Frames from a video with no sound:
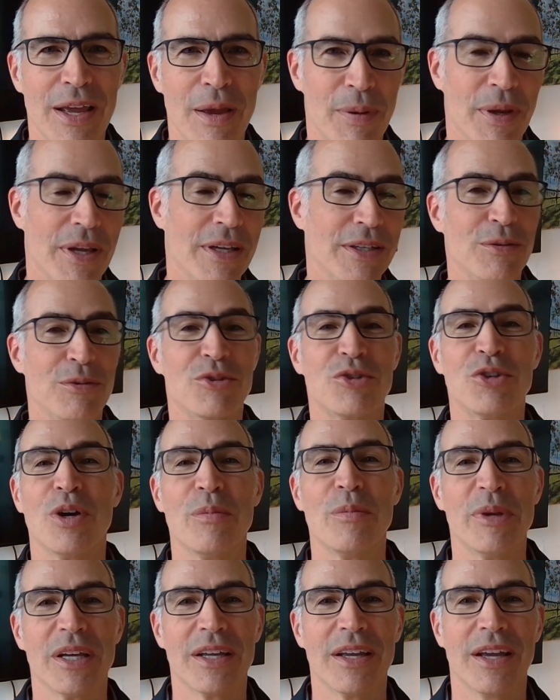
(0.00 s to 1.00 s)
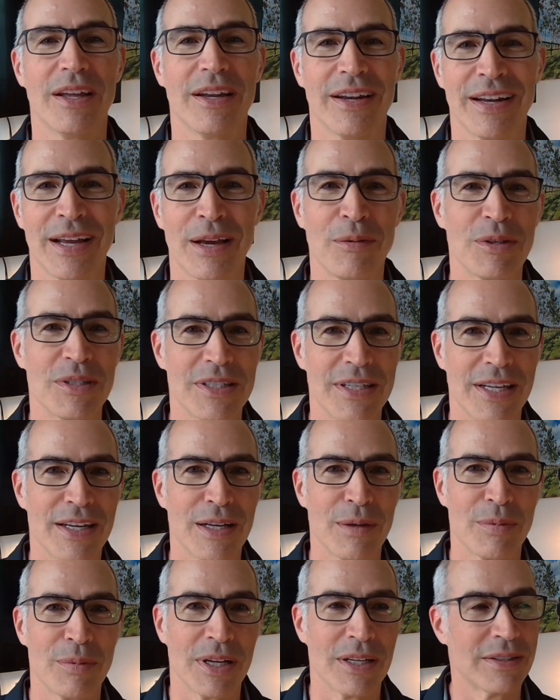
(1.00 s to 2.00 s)
because he would show me a cut and I would stand
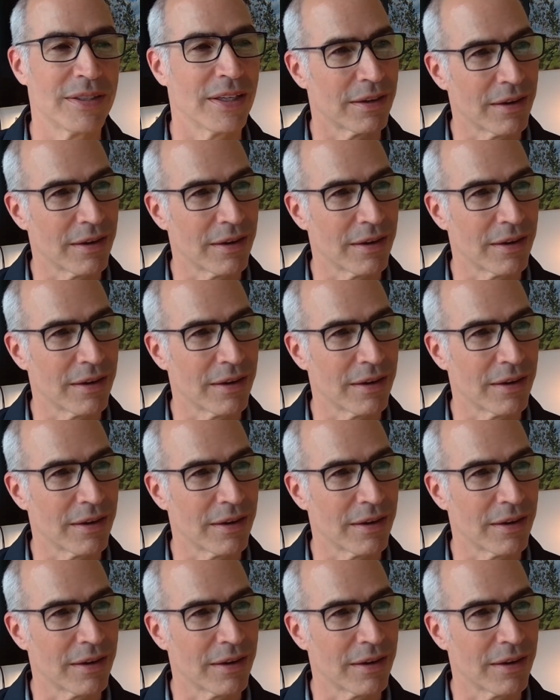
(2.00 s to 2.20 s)
up and I'd say,